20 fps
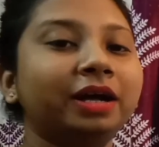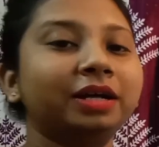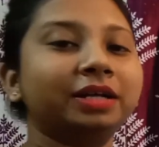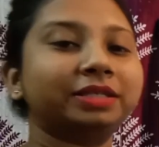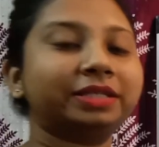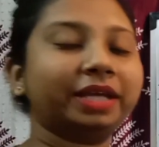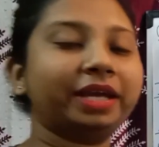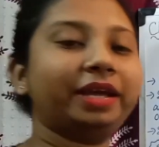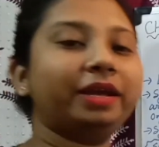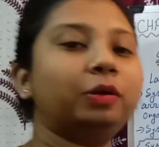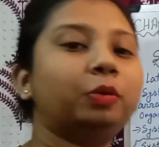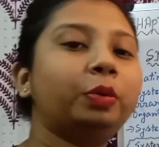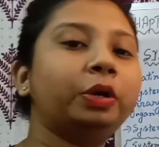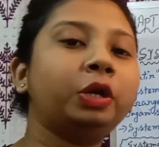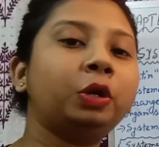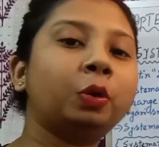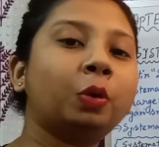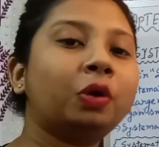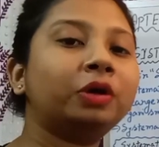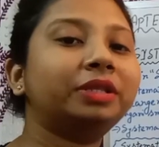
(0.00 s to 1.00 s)
See,
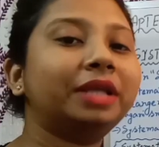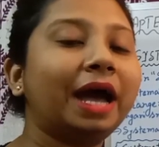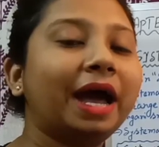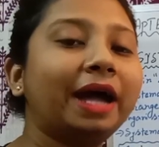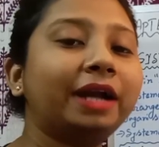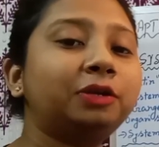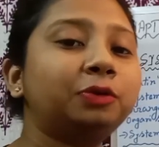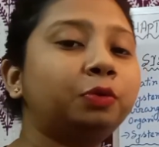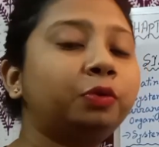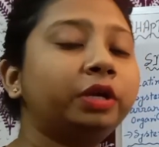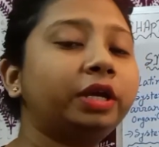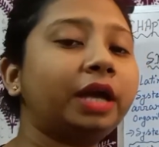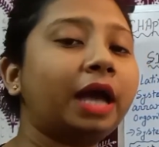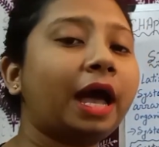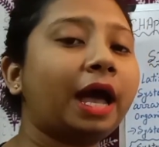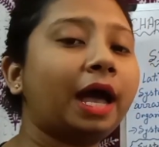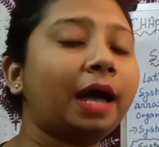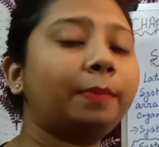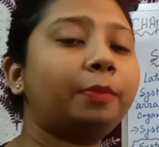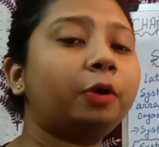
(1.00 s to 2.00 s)
we know that we
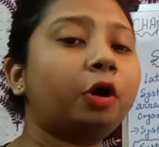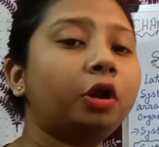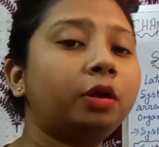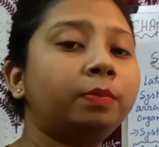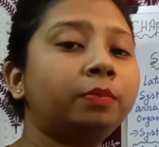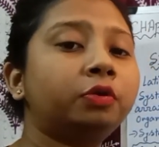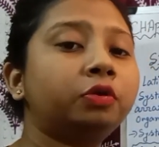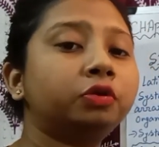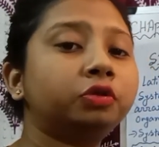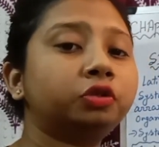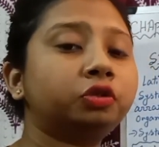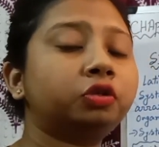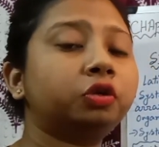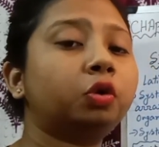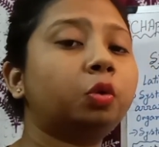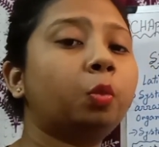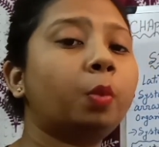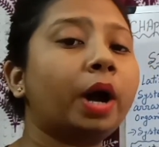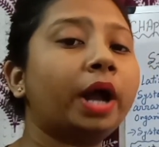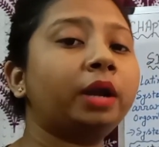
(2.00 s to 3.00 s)
have almost
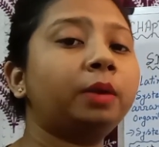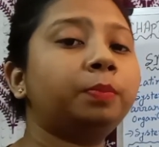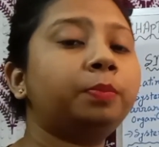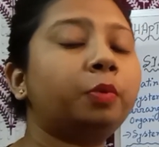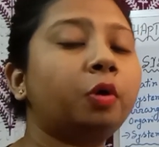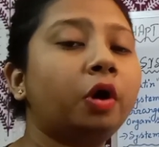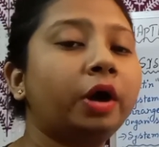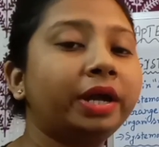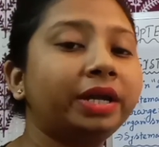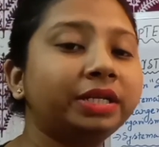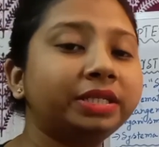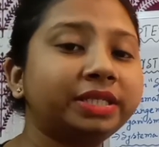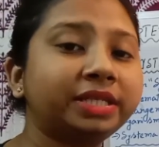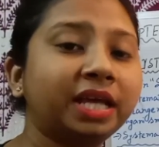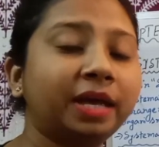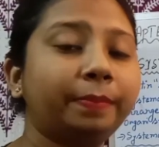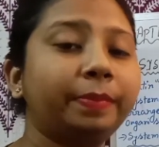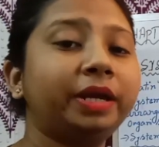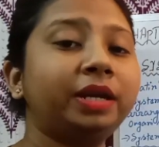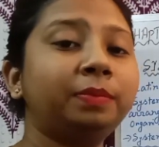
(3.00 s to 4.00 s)

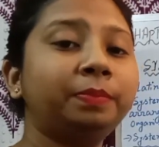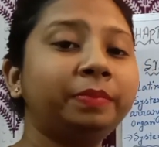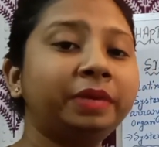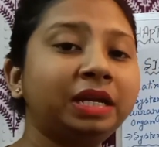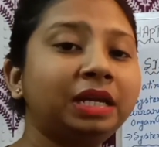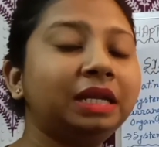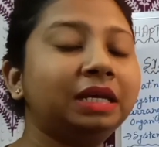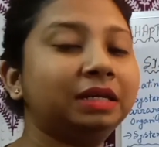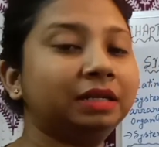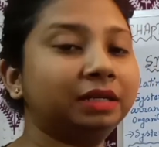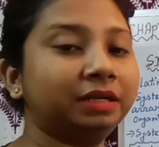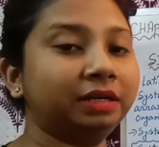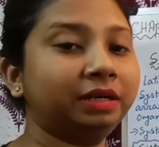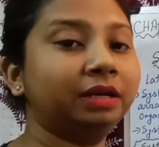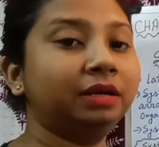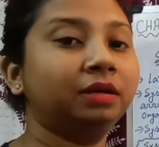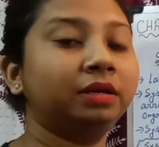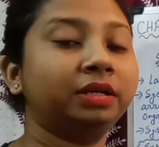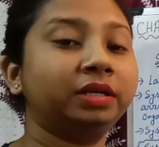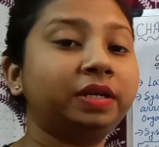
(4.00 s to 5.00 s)
1.7 million
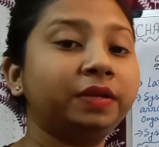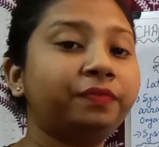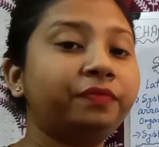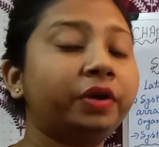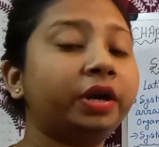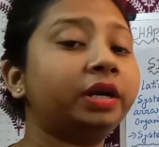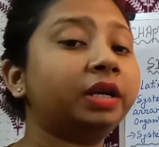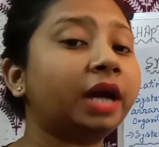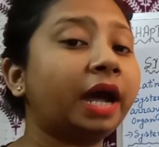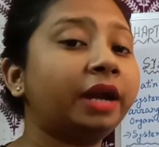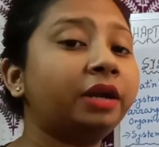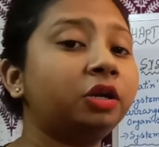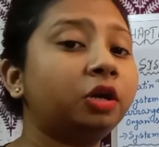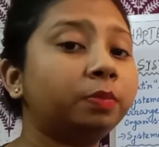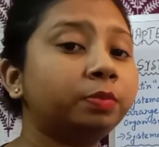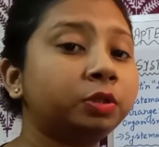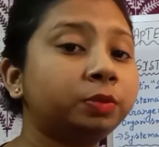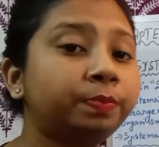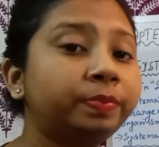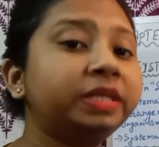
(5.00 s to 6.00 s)
different kind
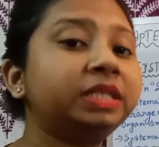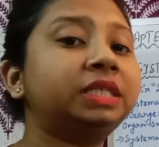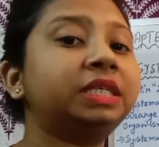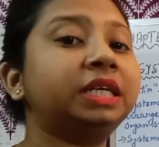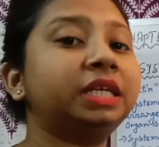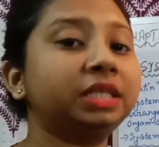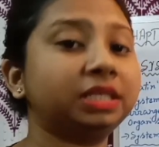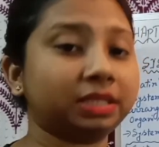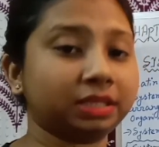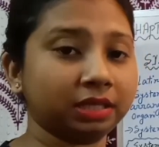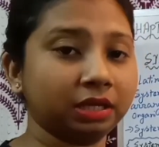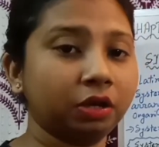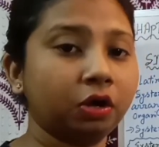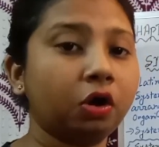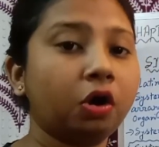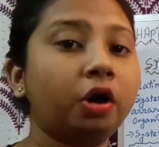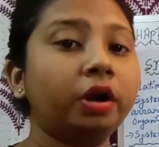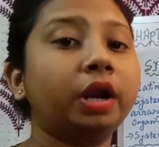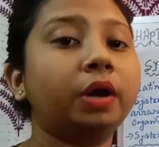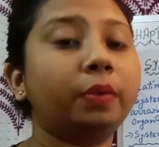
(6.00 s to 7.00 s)
of species
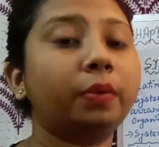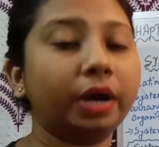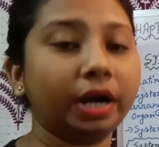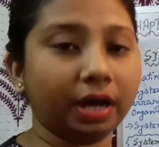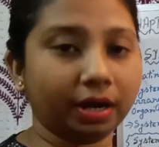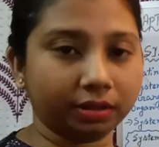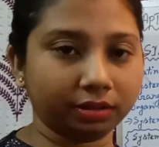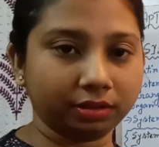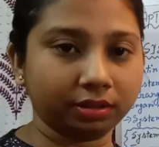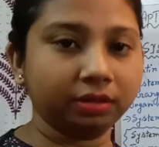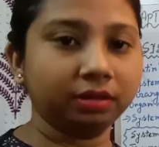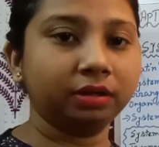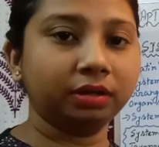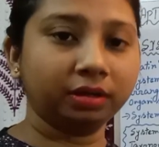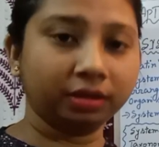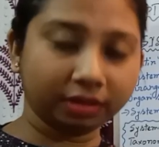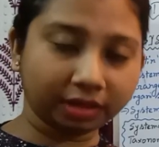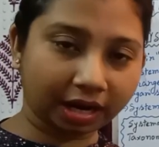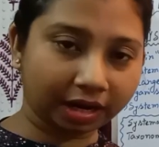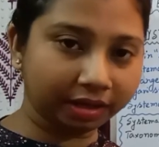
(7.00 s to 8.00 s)
on our earth,
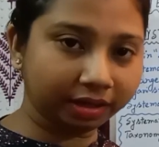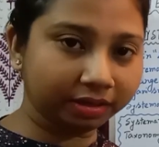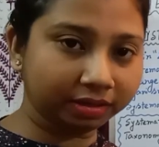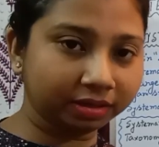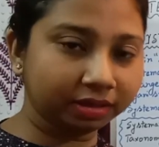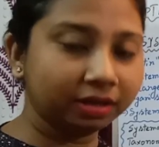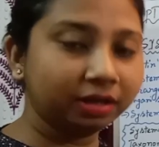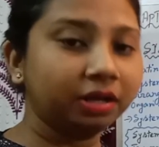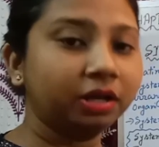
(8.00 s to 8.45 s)
correct?